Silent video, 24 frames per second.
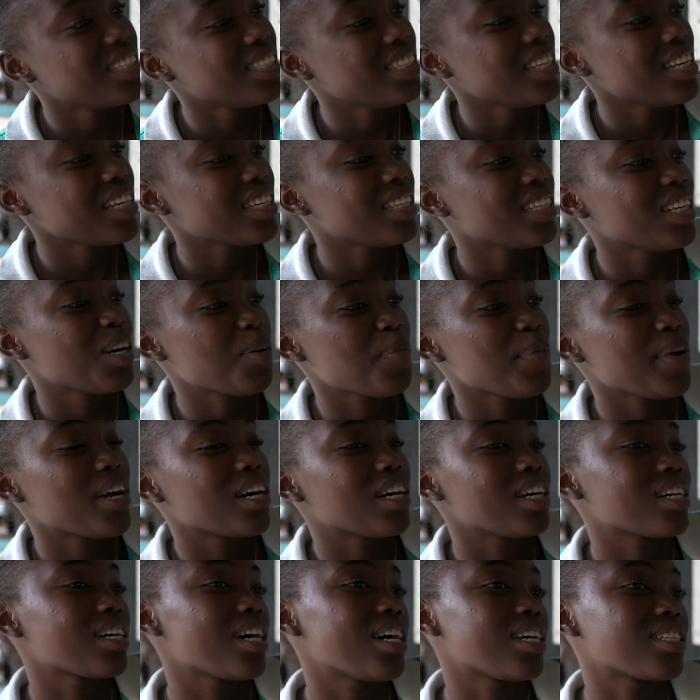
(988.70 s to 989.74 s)
Yeah, girl, I'm
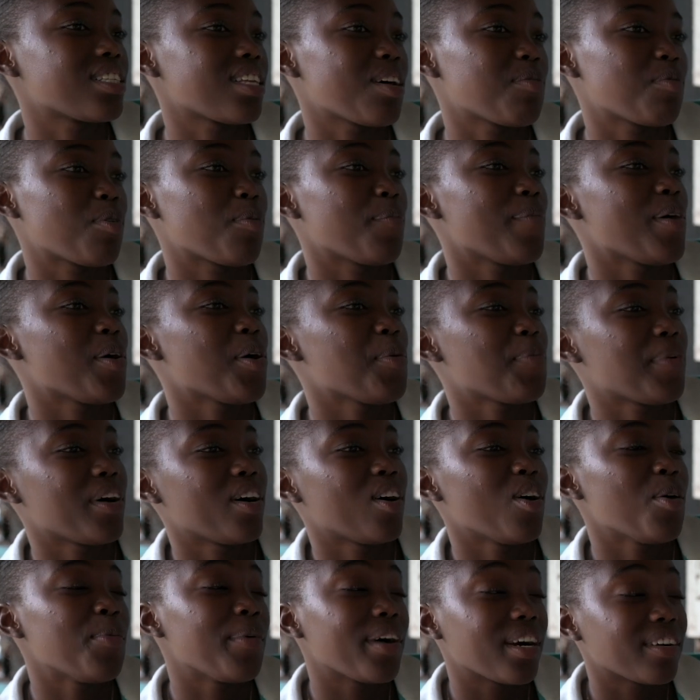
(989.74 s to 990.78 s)
going to go stop, but I'm going
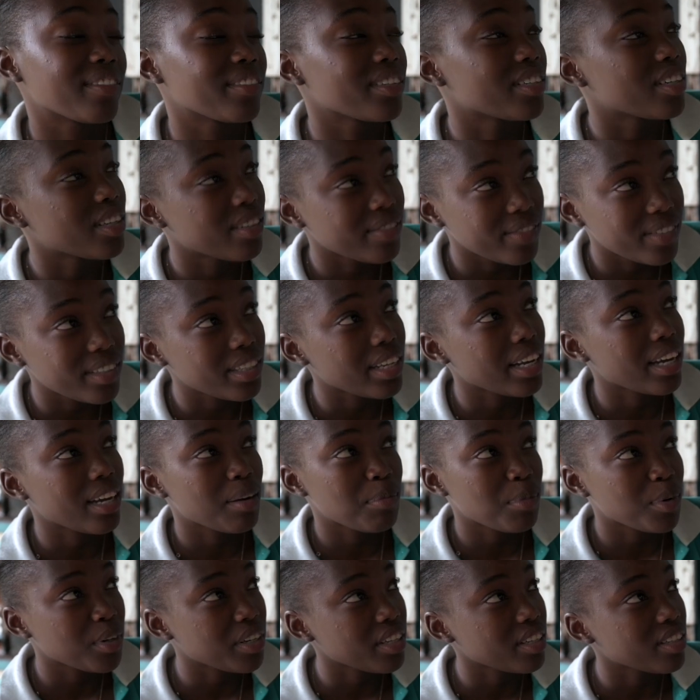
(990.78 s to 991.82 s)
to Omar to come to
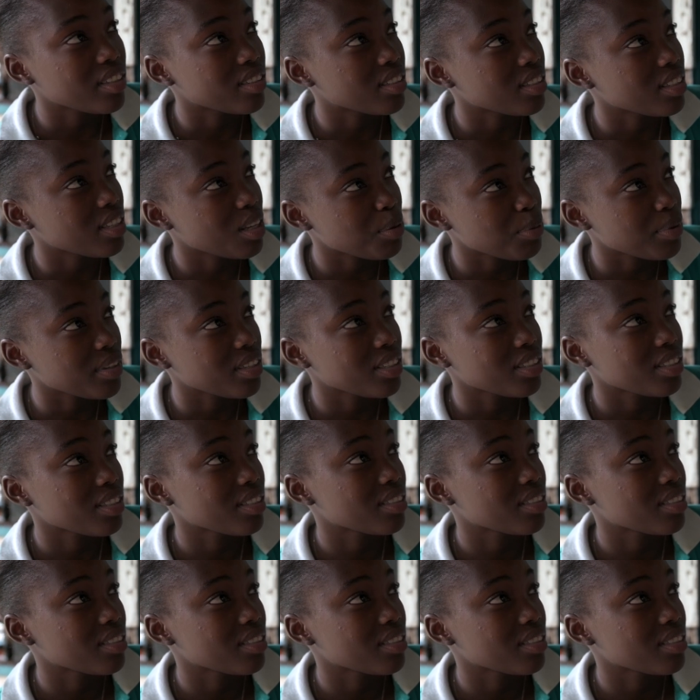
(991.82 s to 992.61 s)
carry money from him.